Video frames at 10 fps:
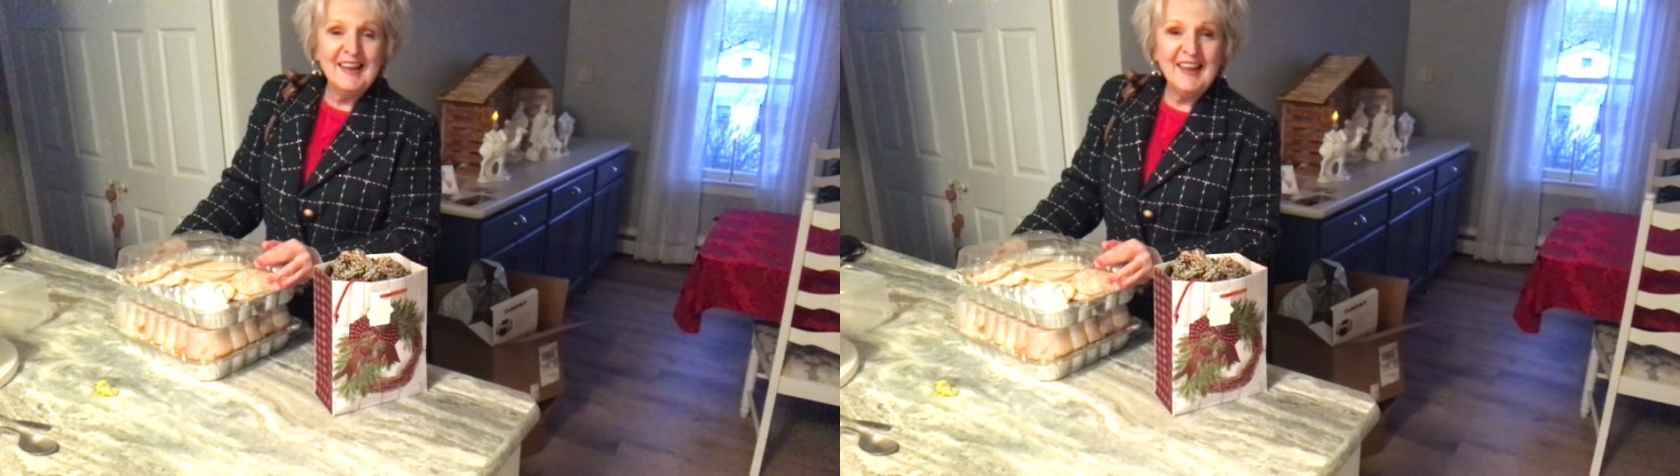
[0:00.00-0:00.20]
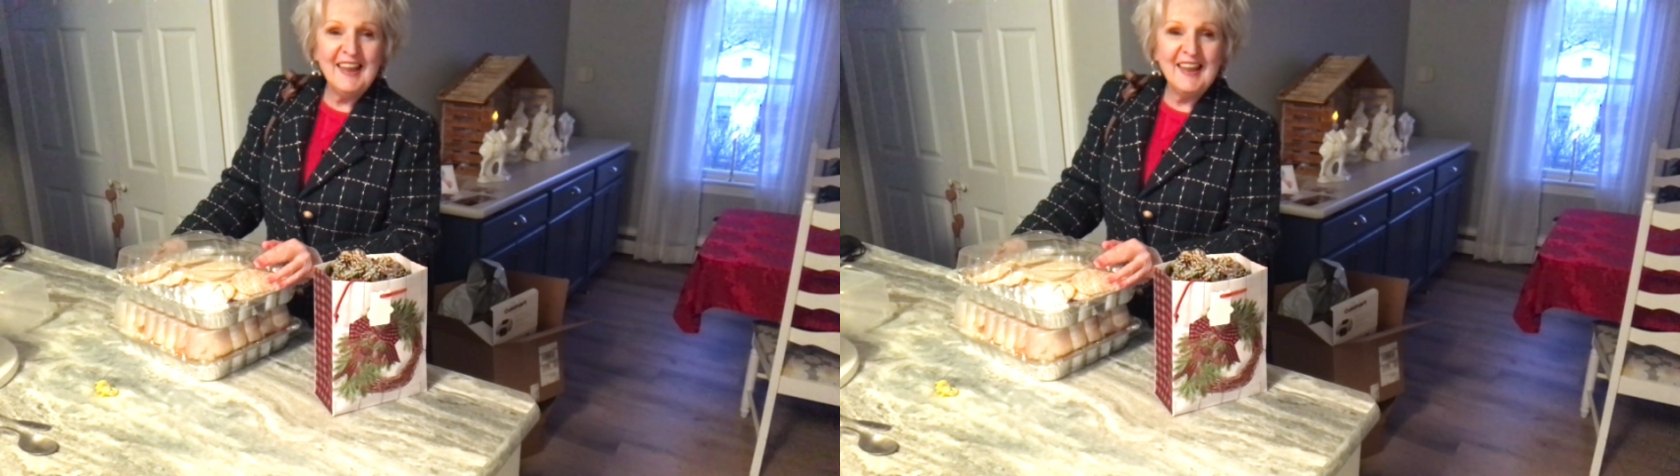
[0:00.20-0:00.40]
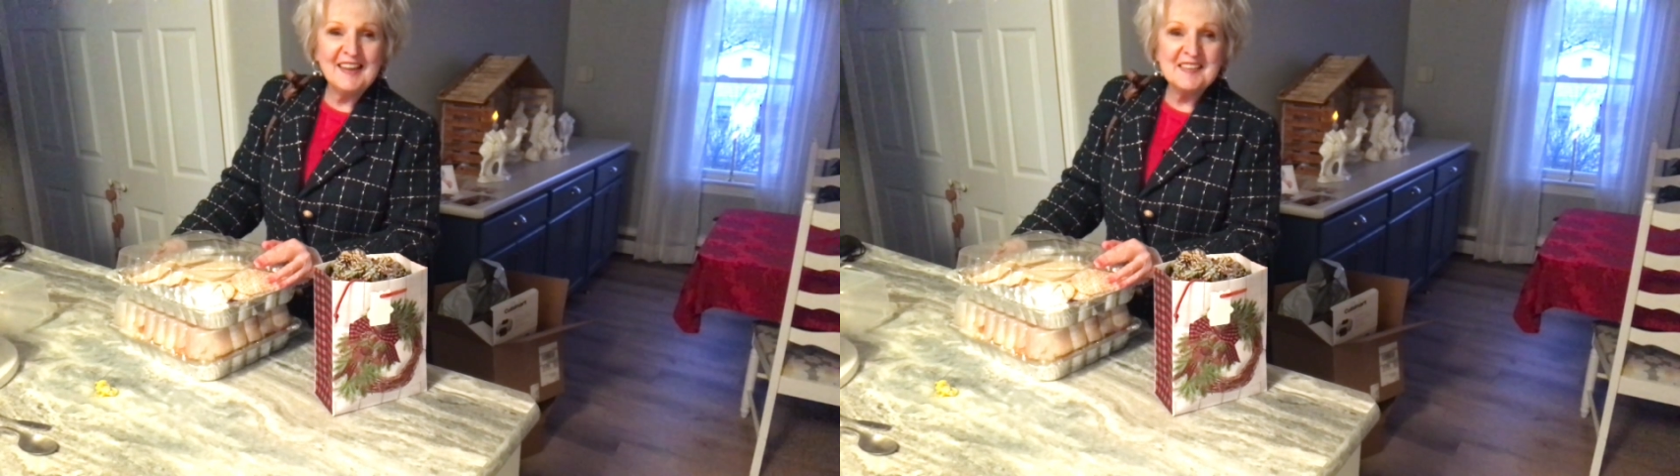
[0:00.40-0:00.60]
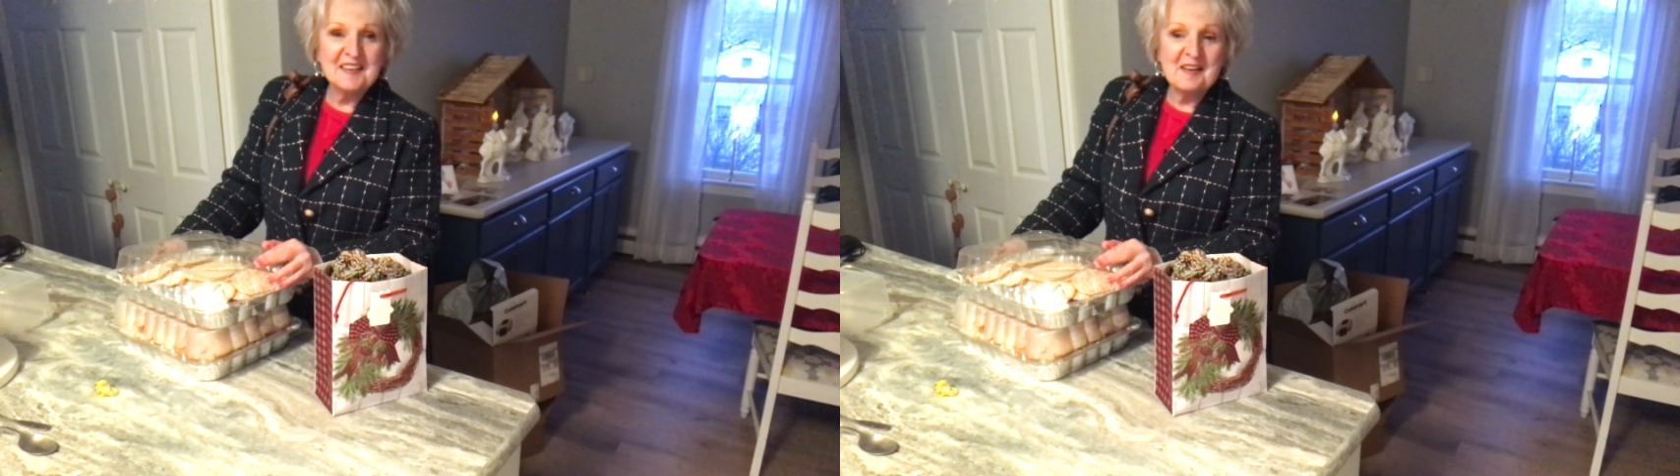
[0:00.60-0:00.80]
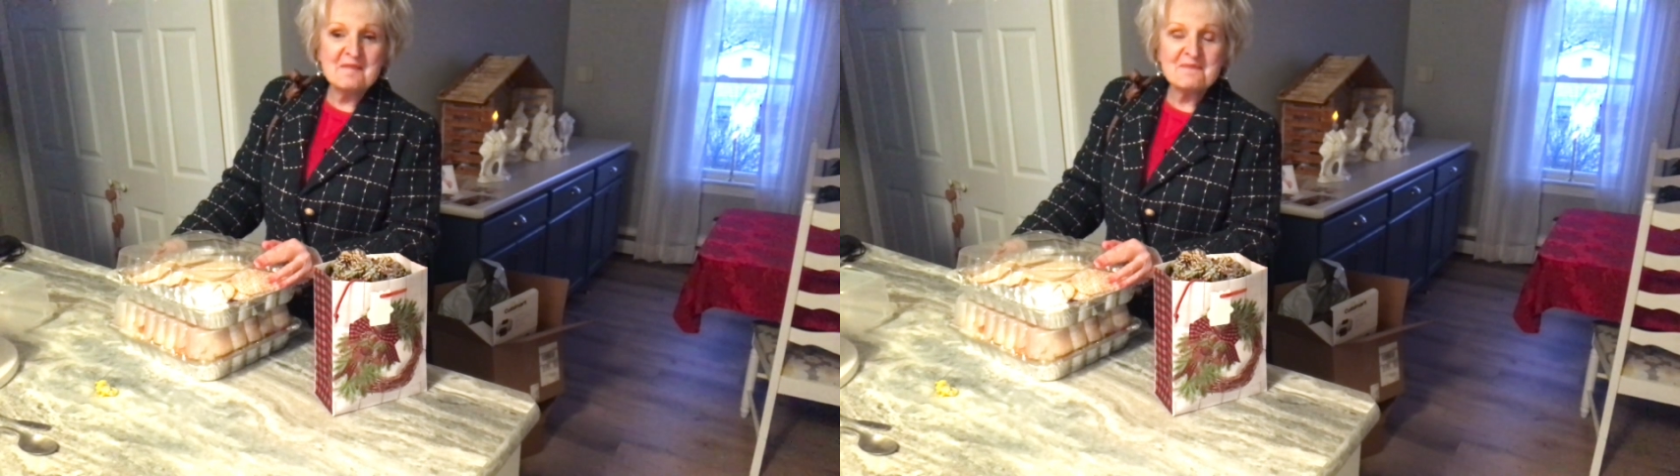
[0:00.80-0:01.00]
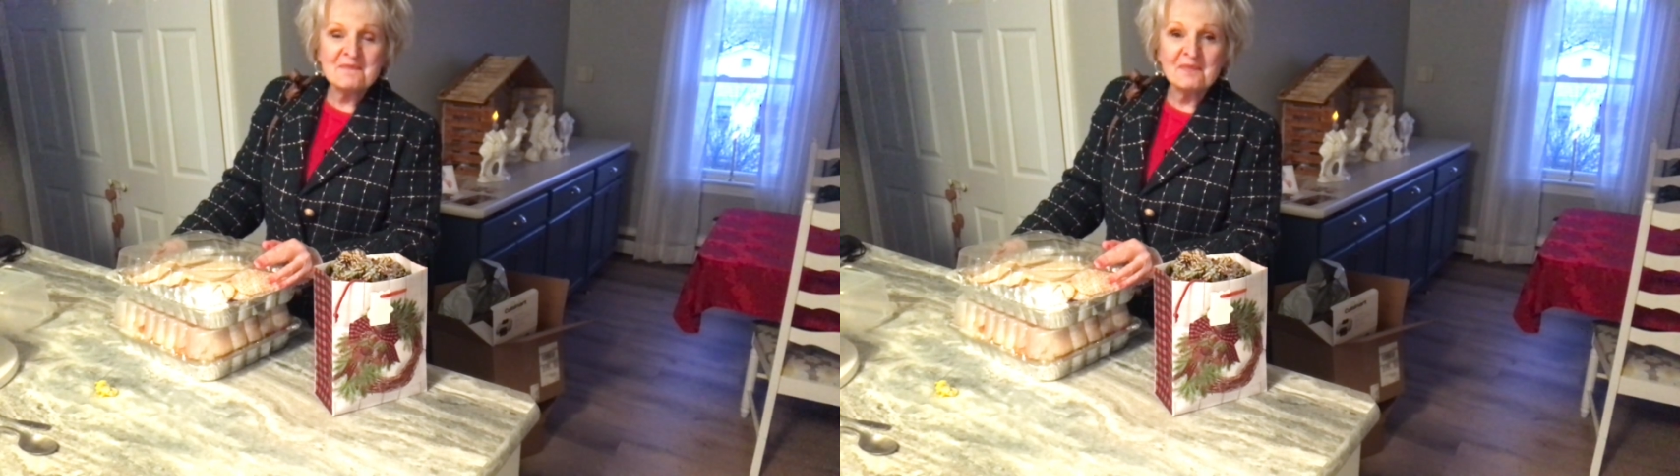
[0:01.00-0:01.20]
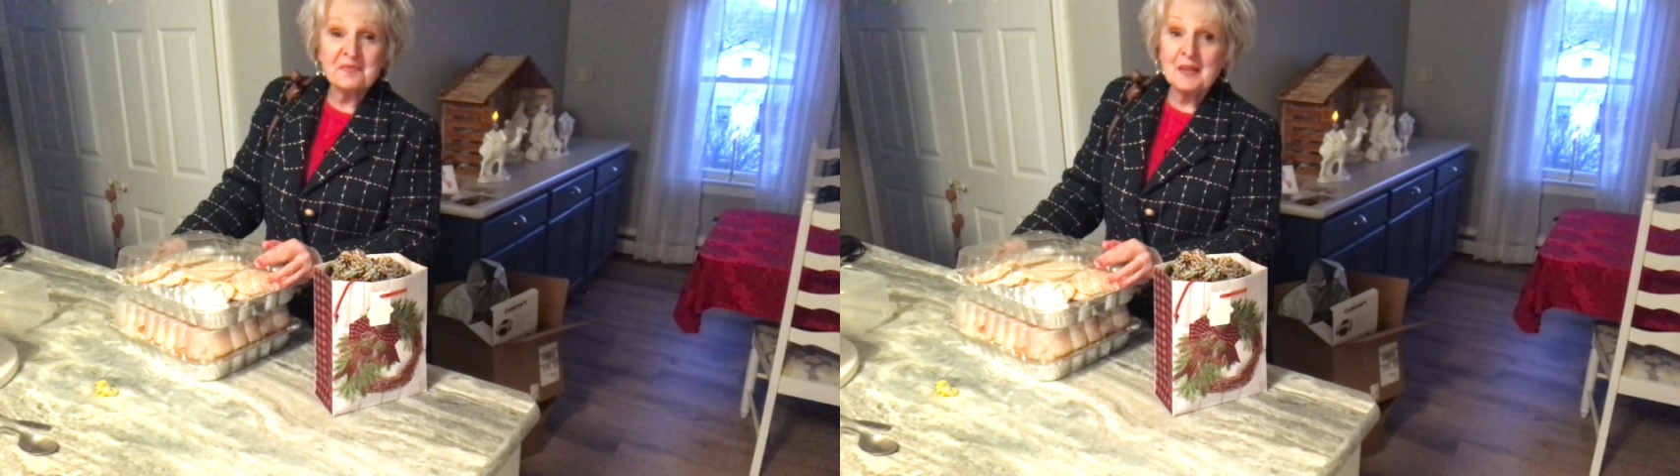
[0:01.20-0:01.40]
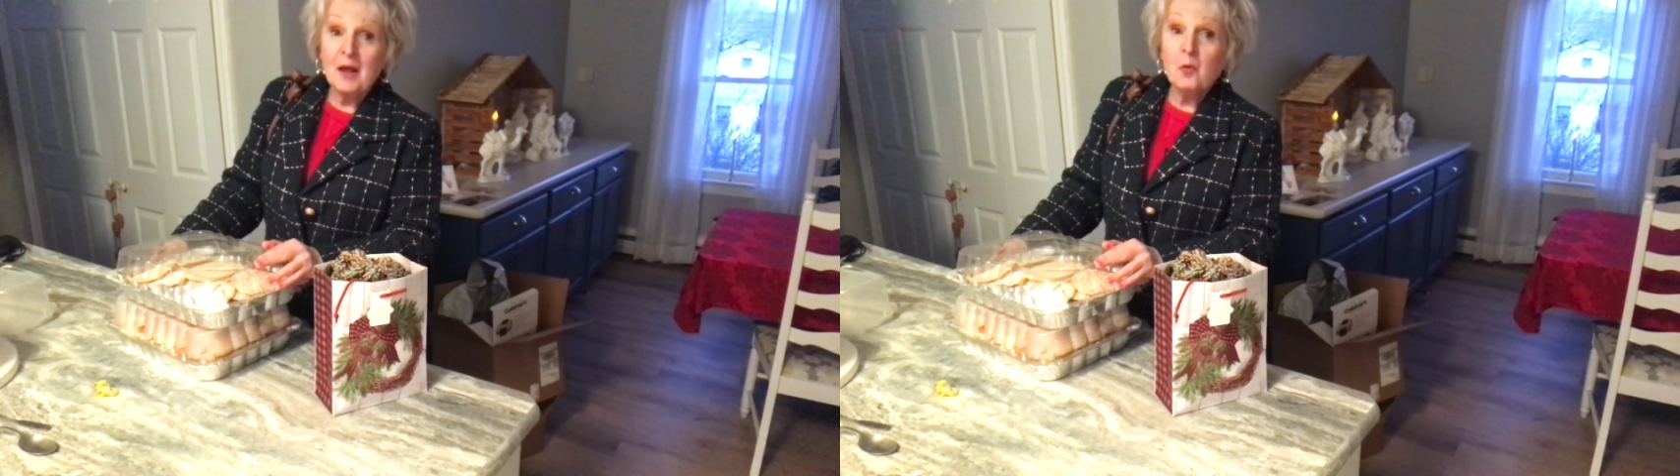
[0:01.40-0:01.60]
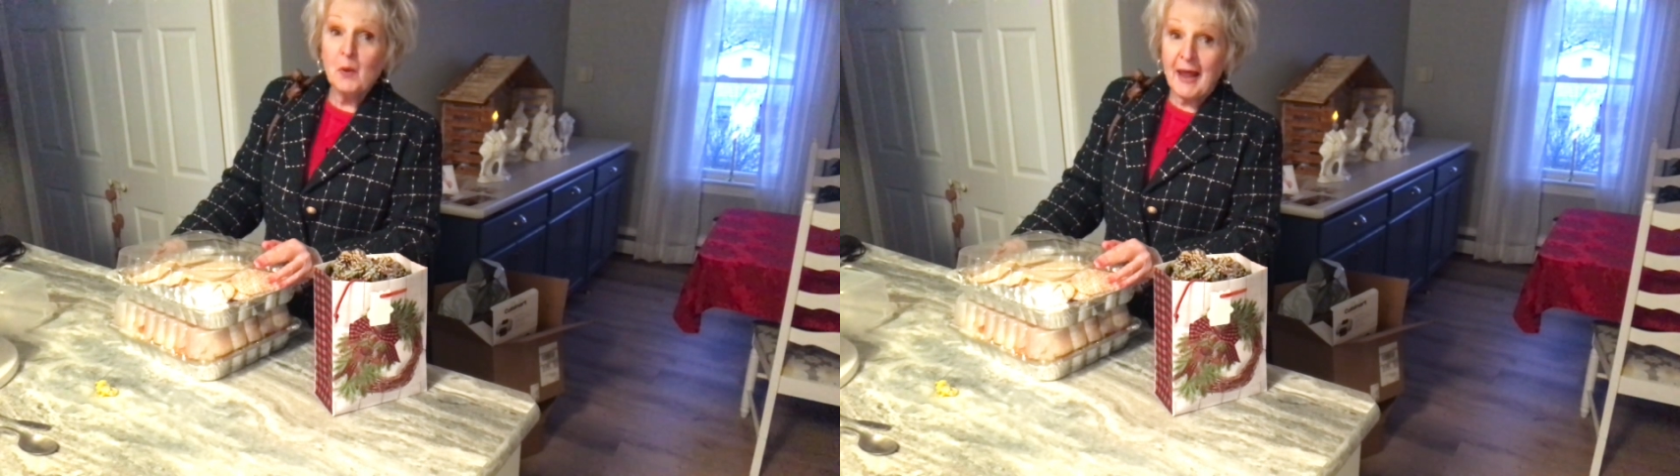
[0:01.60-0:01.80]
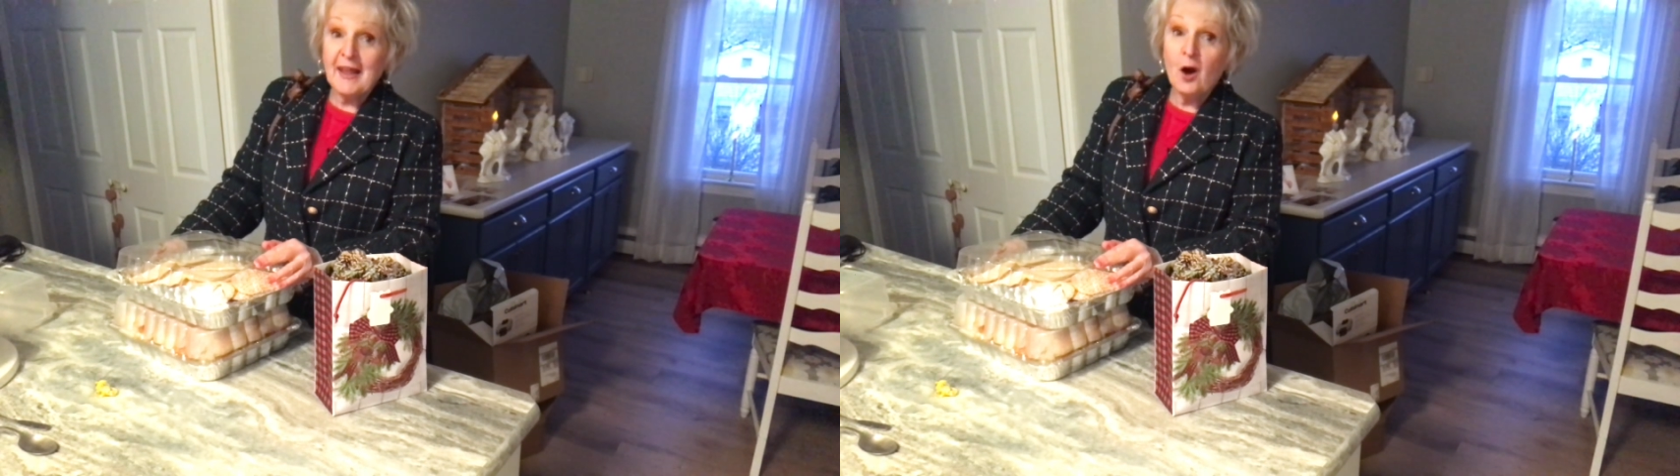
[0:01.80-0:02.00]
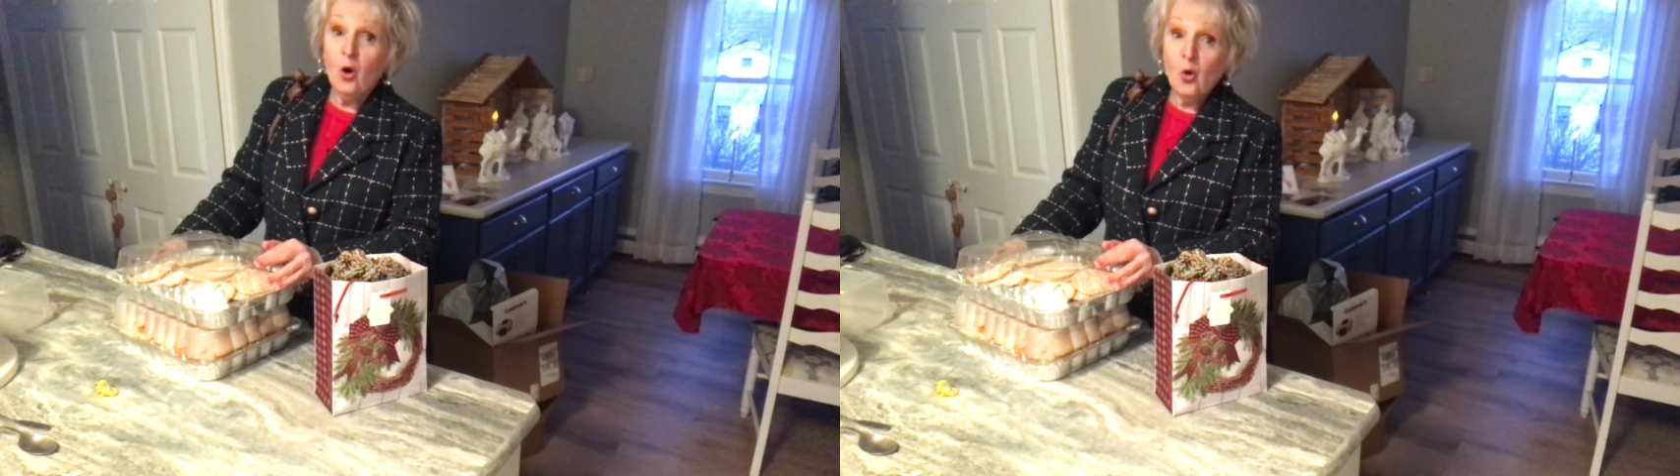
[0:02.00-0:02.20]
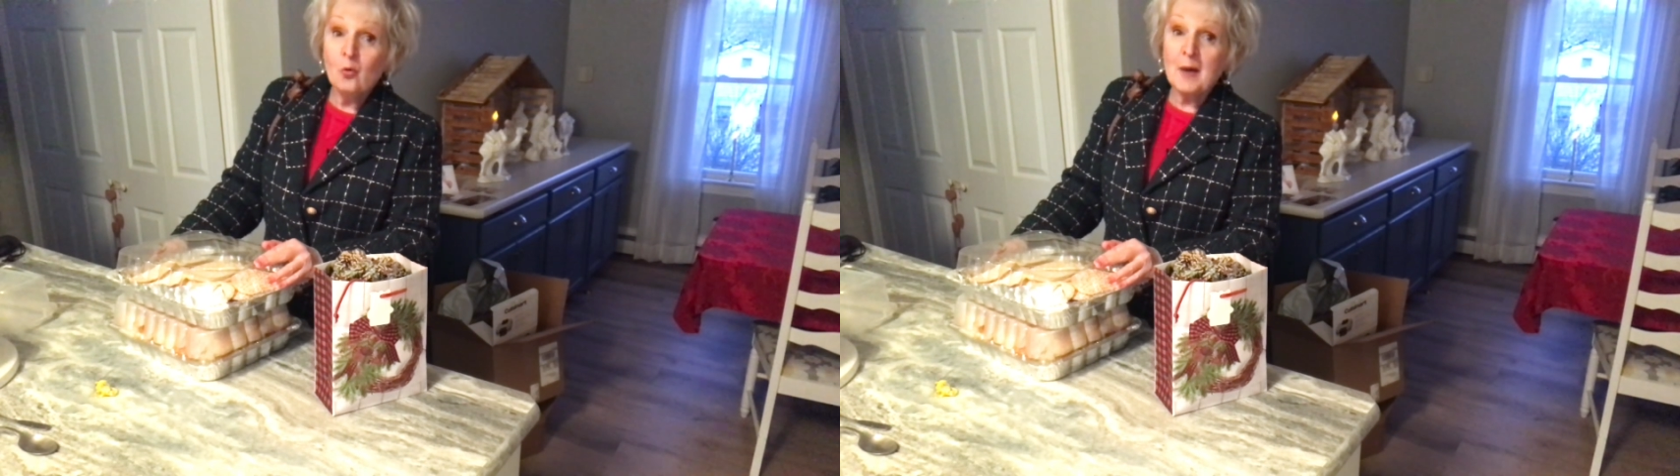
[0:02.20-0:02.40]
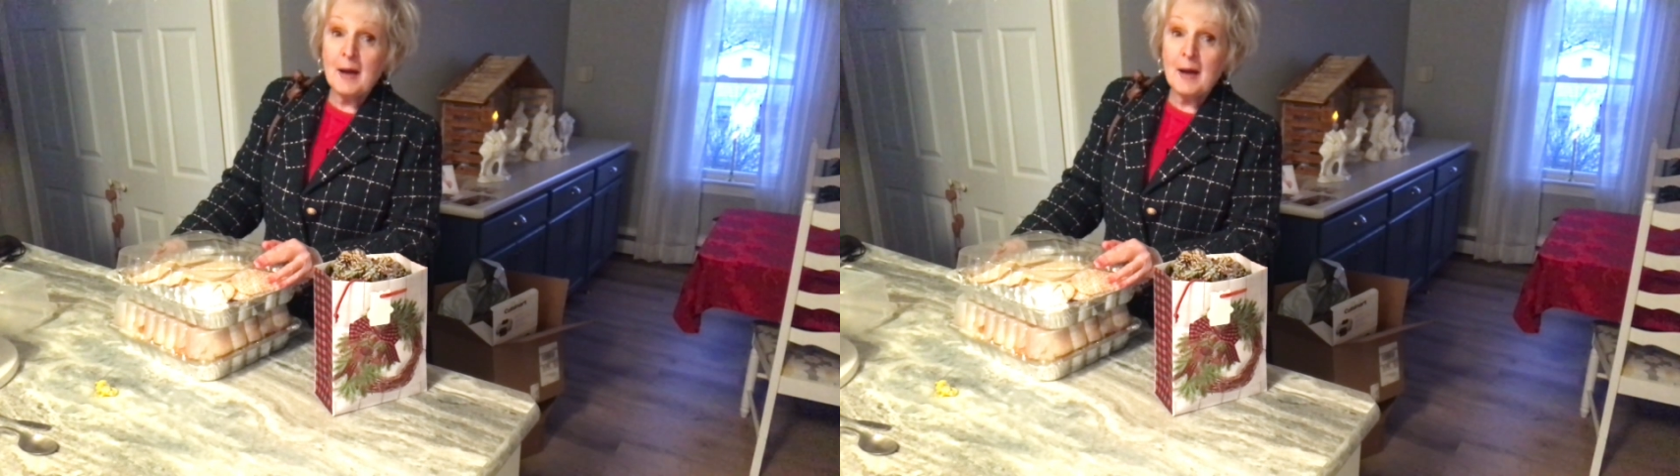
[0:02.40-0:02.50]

And um, when I get home,